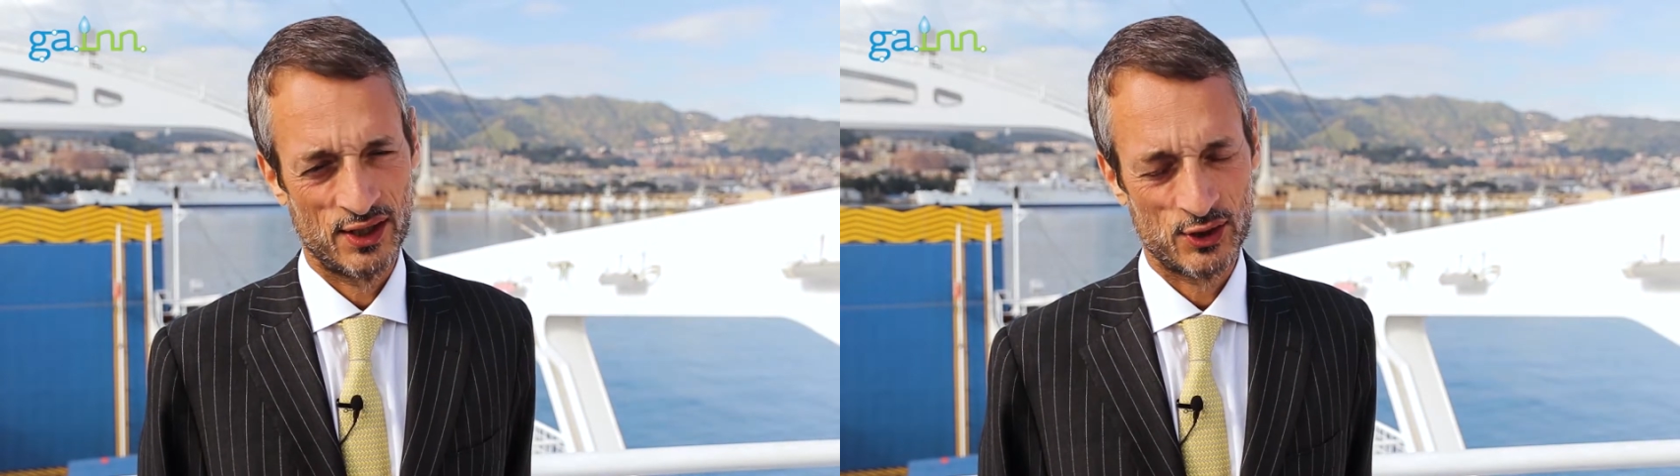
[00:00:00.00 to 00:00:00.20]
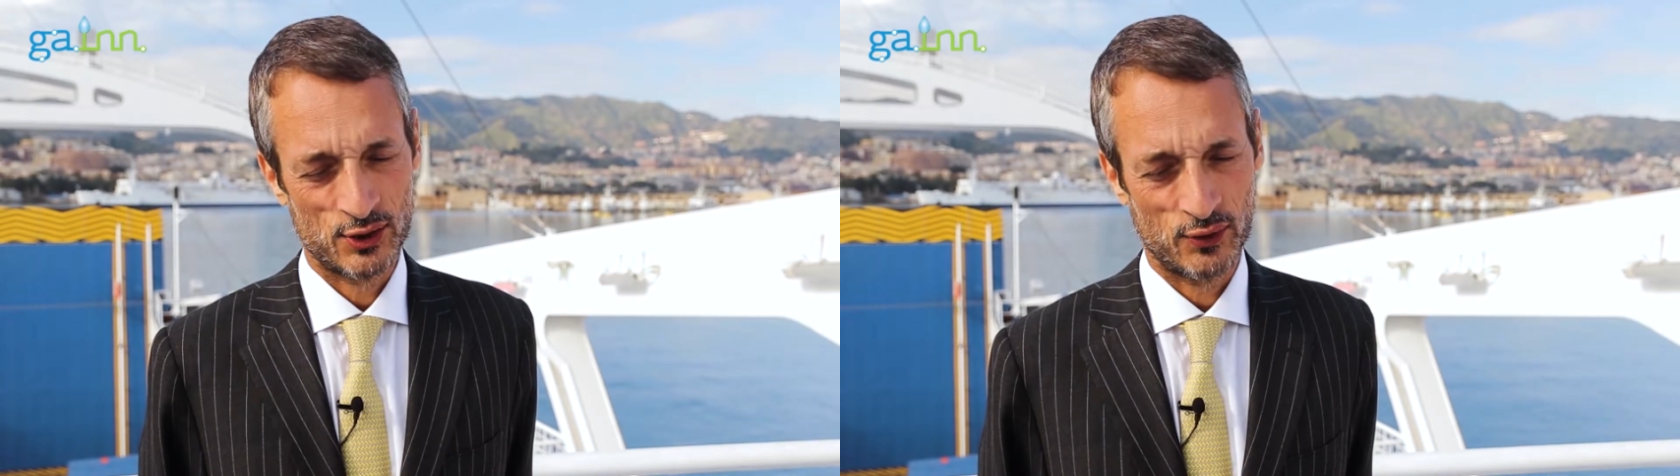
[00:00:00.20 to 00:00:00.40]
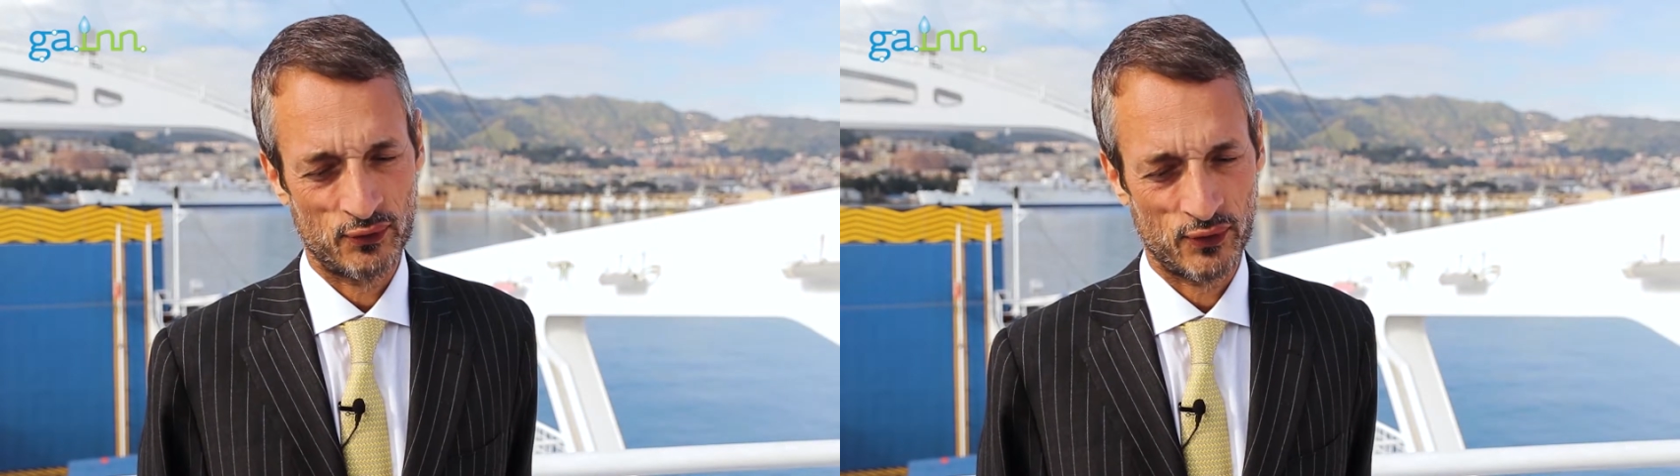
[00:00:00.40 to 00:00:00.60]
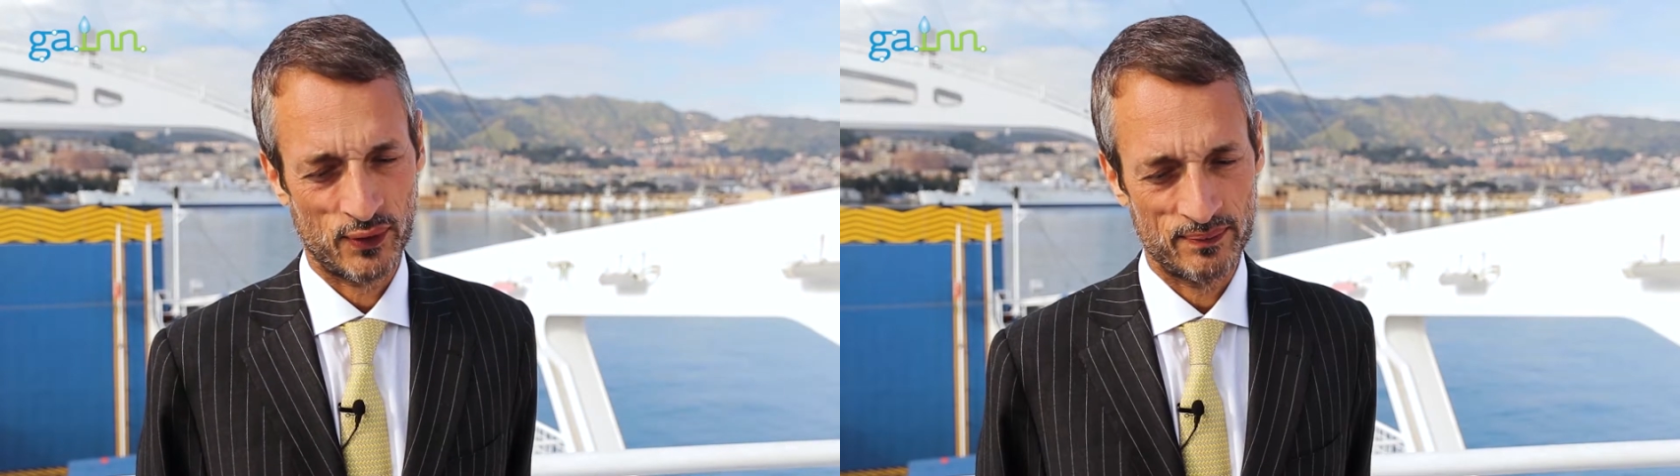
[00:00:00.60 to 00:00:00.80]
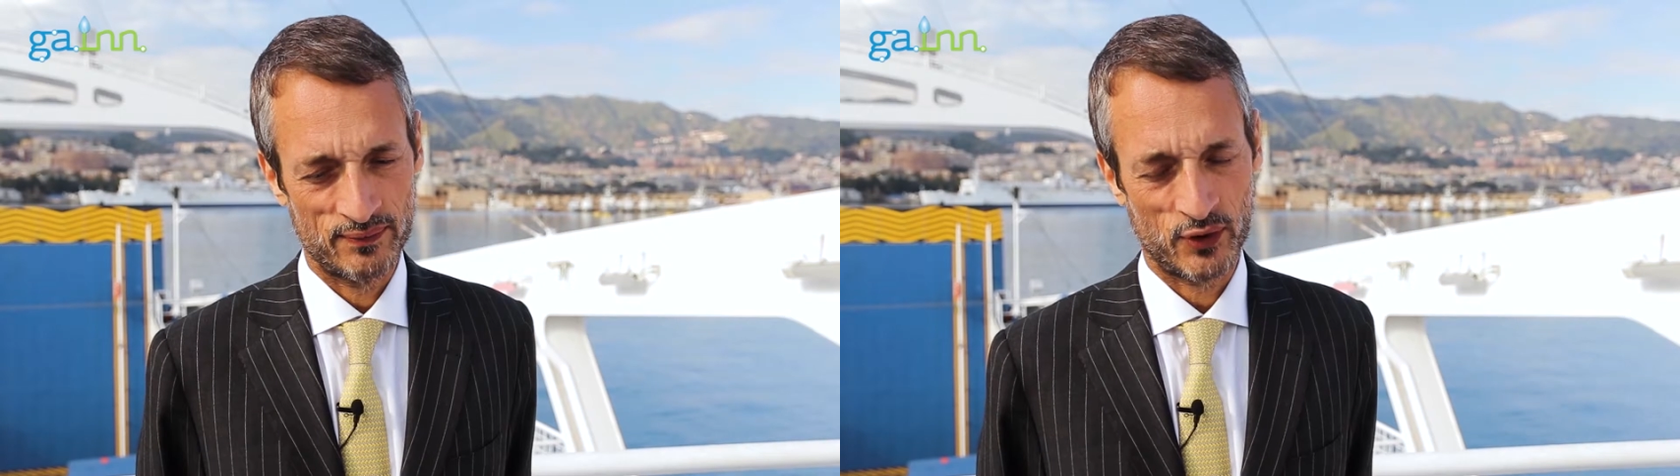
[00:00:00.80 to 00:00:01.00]
So
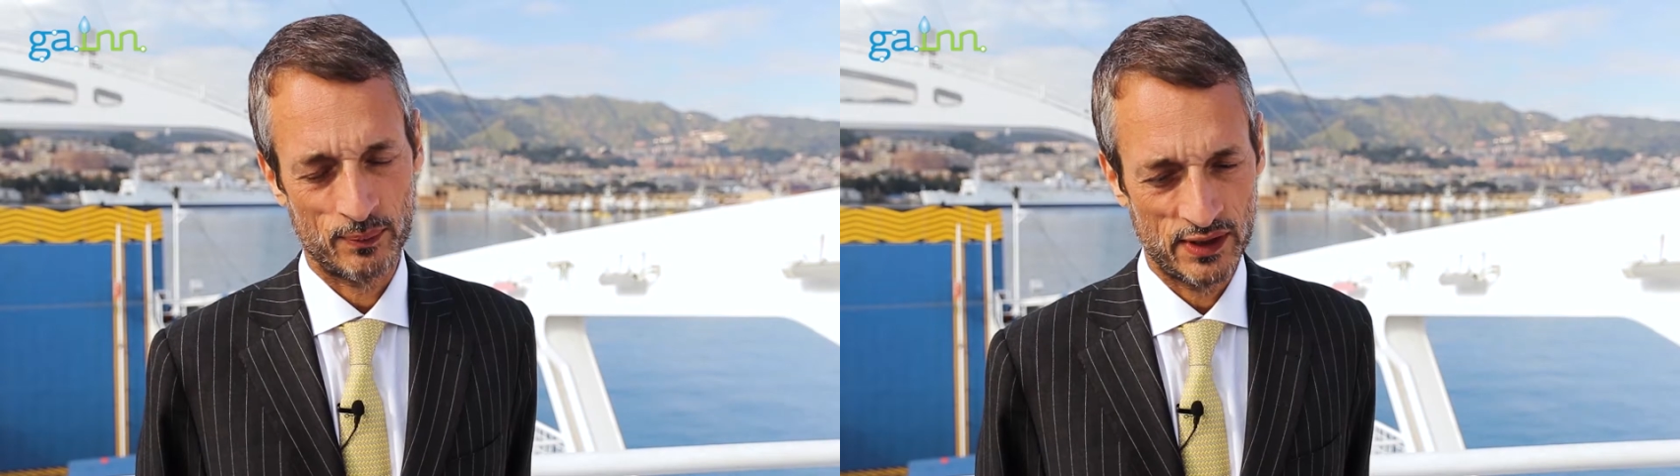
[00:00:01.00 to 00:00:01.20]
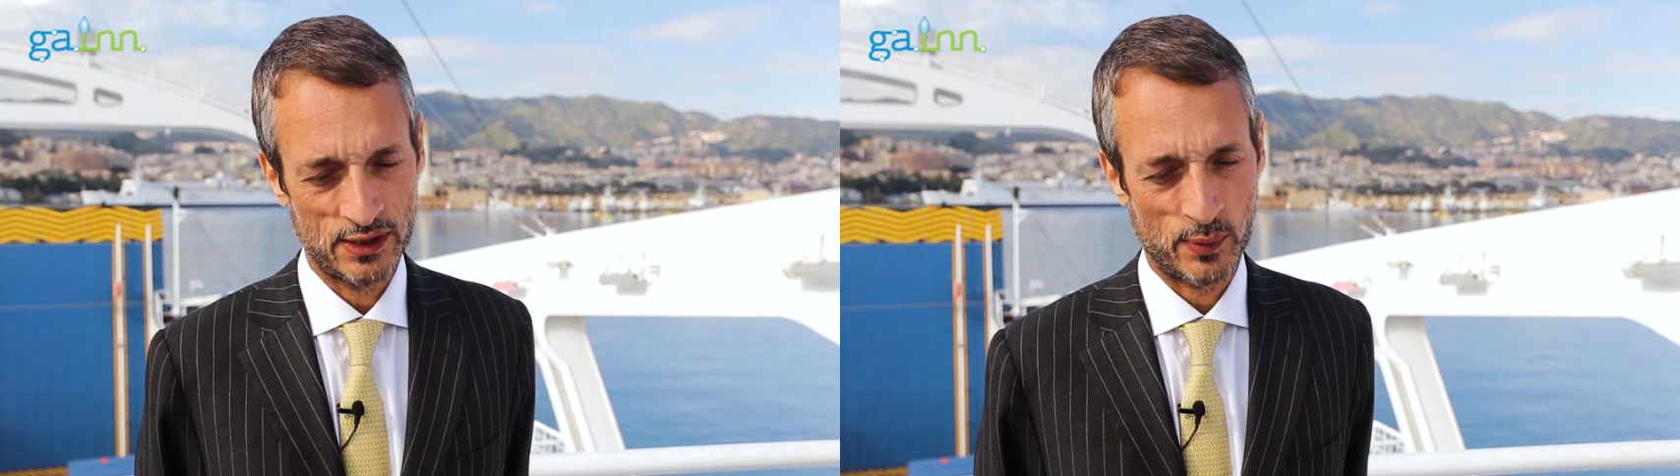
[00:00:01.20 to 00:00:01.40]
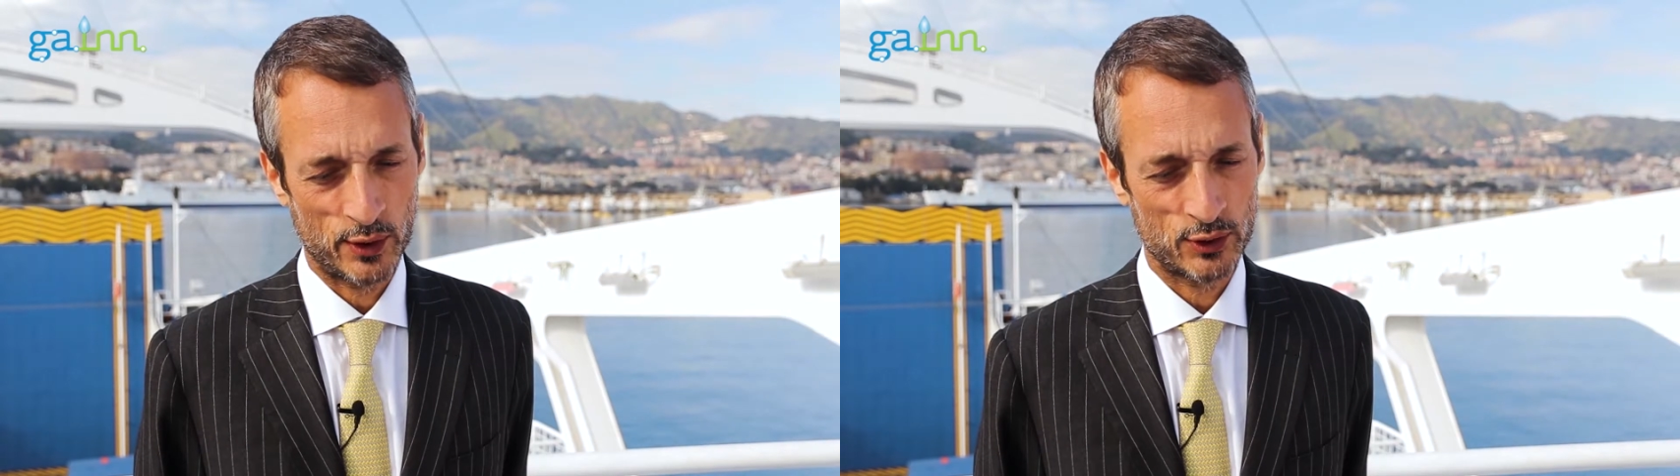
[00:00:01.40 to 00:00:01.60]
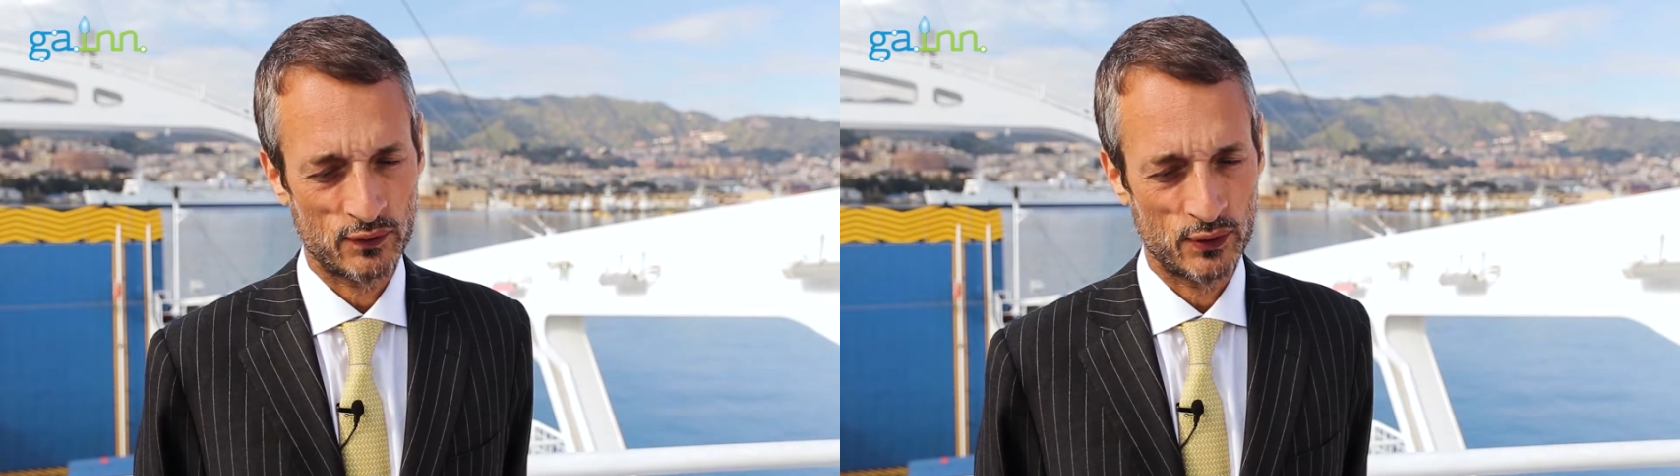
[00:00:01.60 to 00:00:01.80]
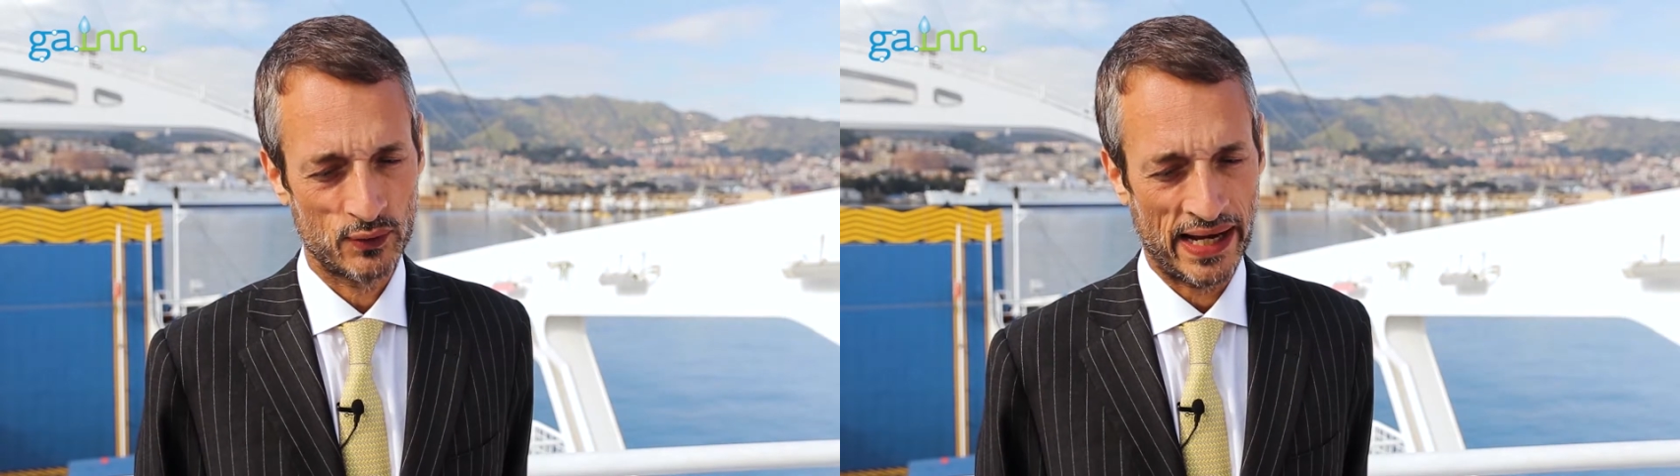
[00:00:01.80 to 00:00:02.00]
from this point
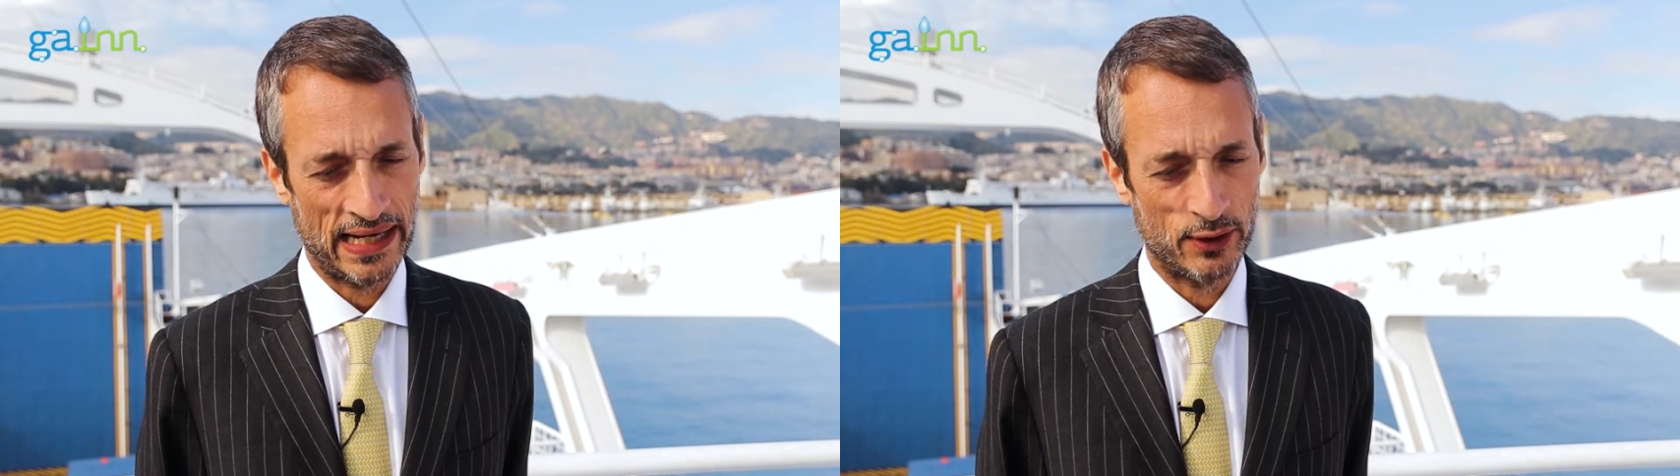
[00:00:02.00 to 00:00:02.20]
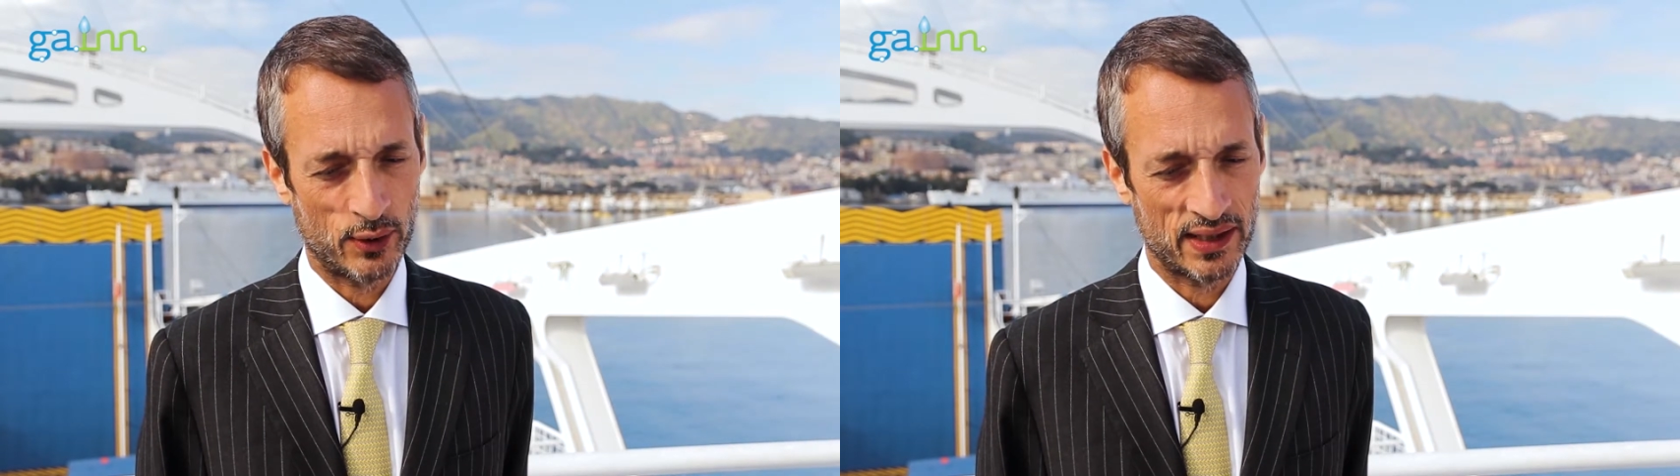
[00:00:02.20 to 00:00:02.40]
of view, Elio,